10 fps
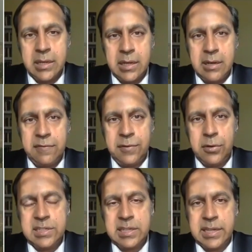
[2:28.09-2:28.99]
uh,
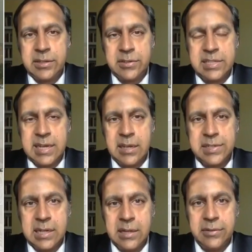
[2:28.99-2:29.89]
folks like yourselves
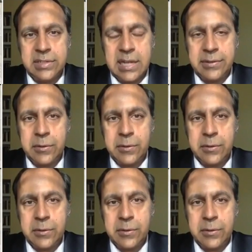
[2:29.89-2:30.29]
and others on the